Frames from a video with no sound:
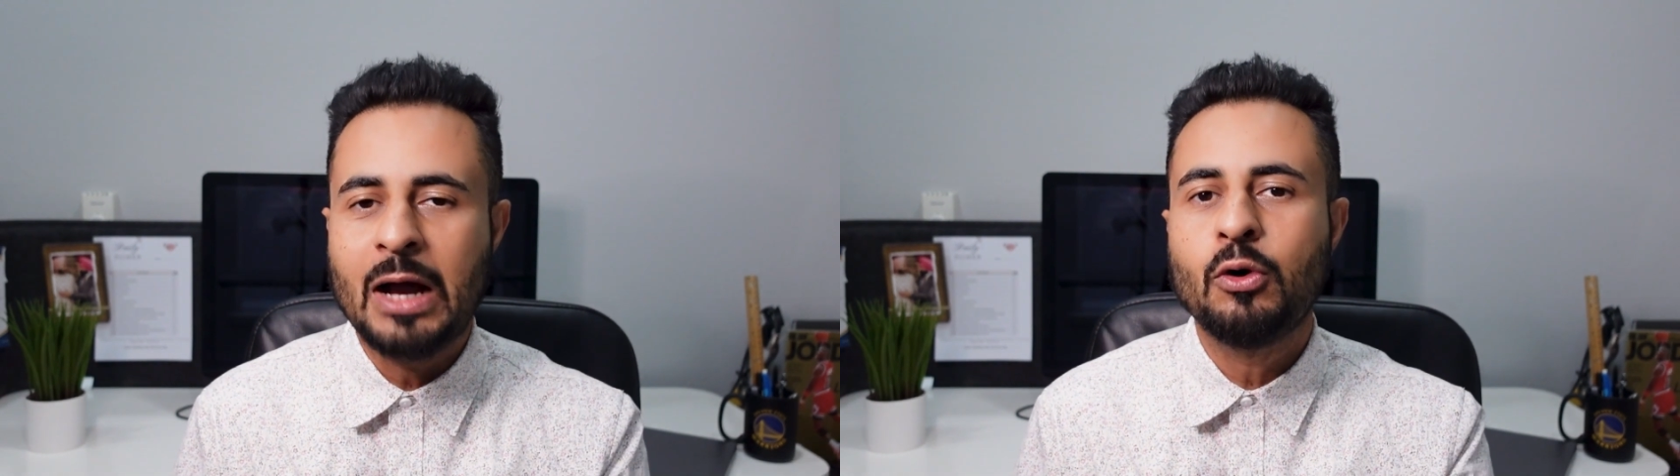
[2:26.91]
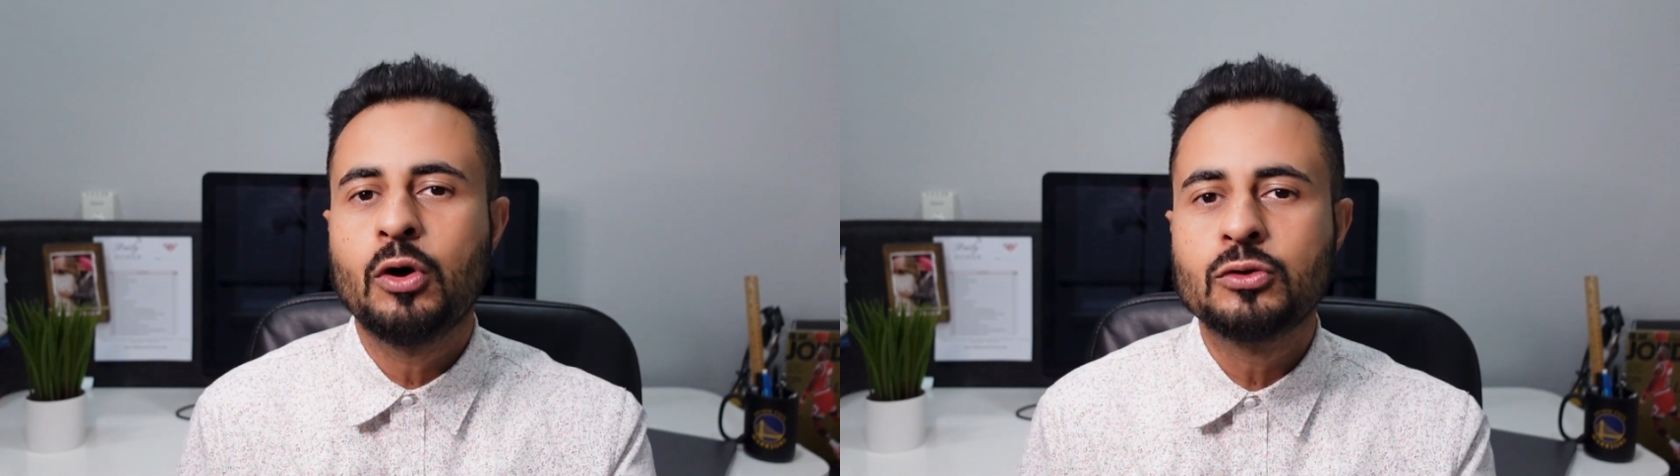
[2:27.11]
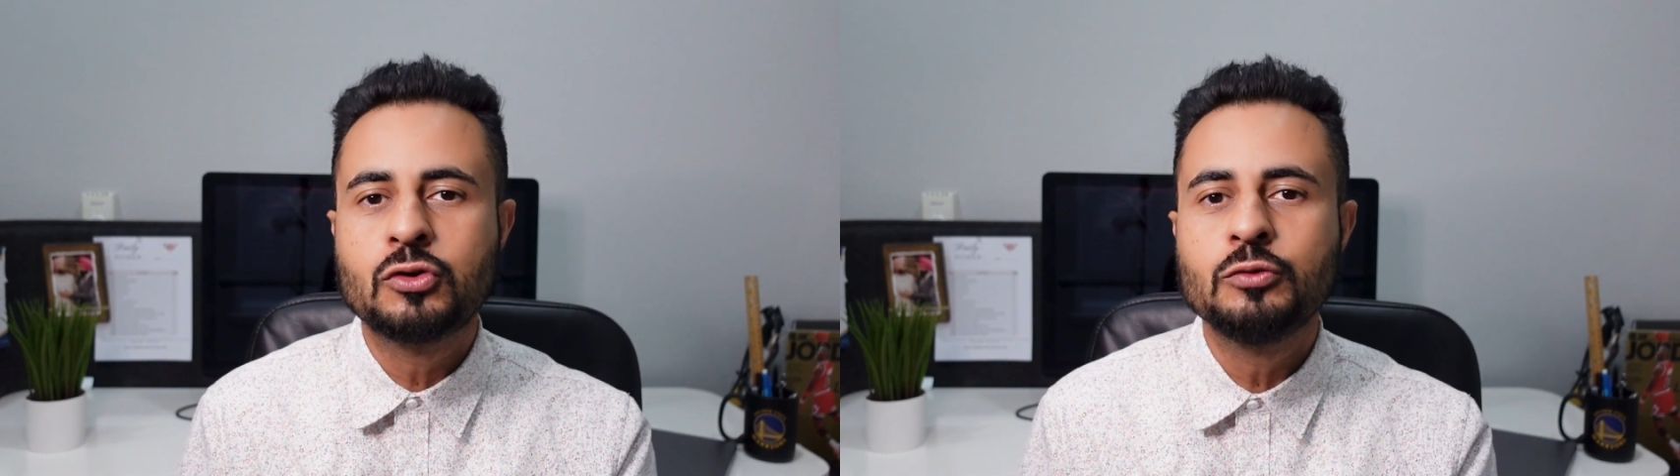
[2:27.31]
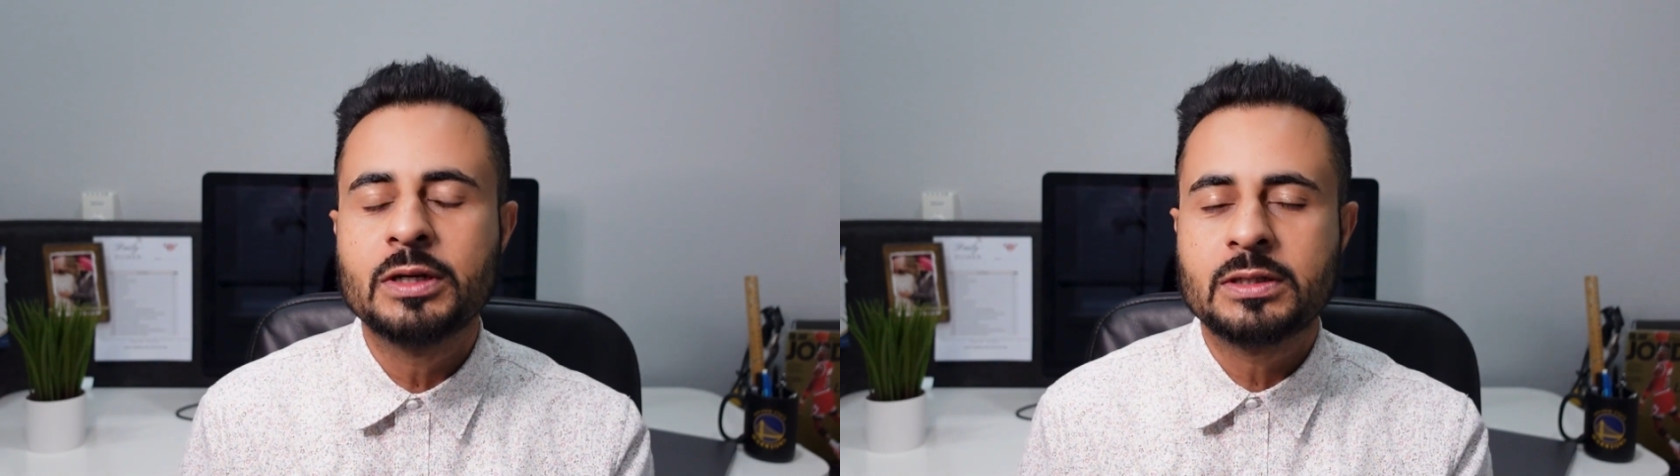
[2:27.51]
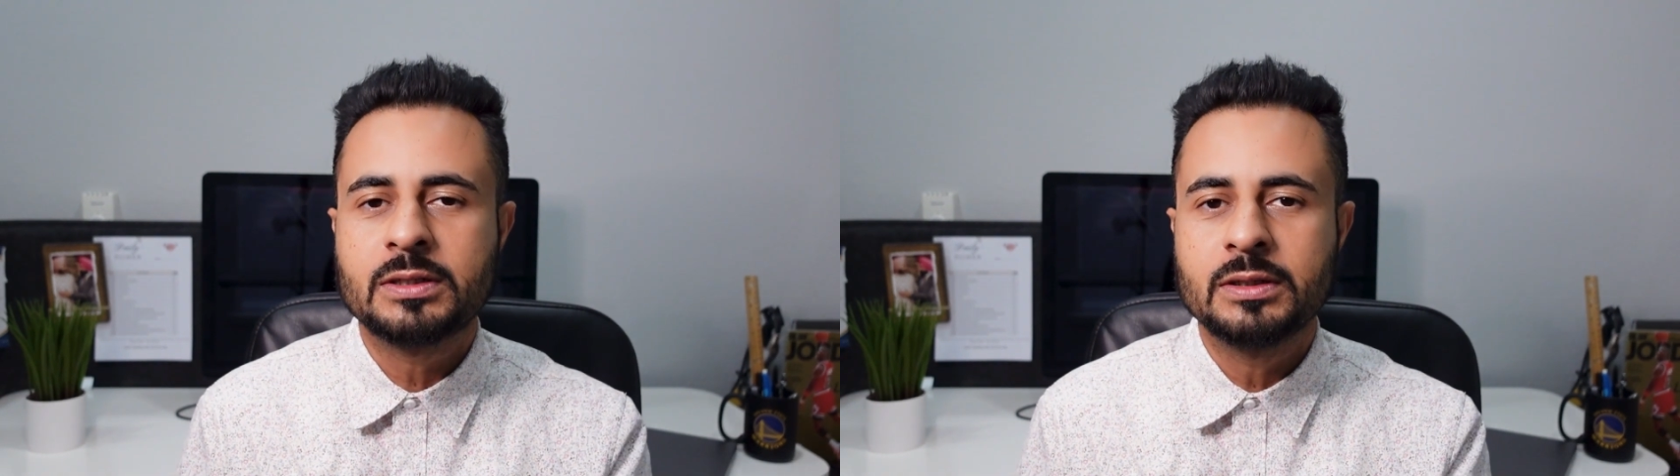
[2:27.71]
I won't go too
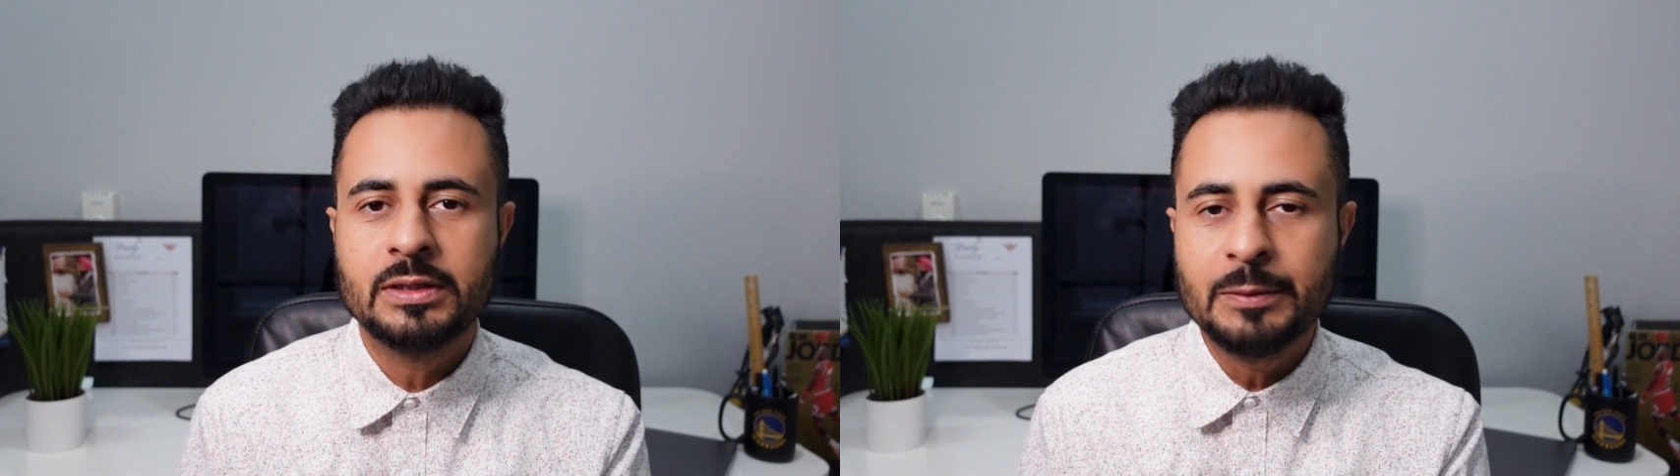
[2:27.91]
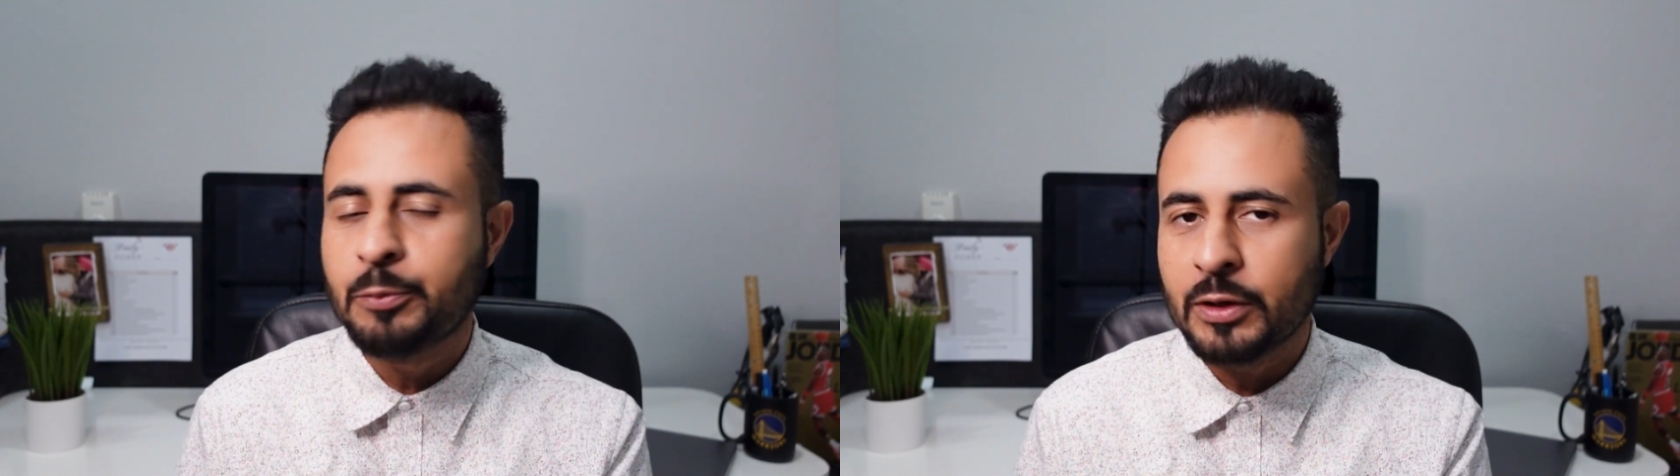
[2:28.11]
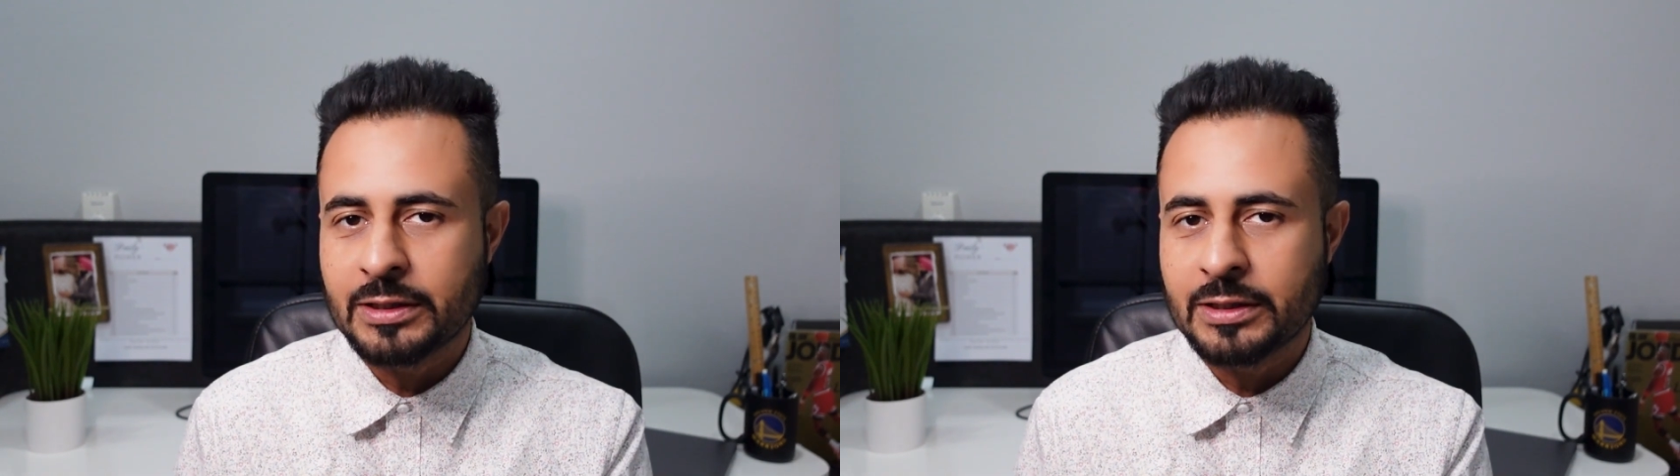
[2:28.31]
much deeper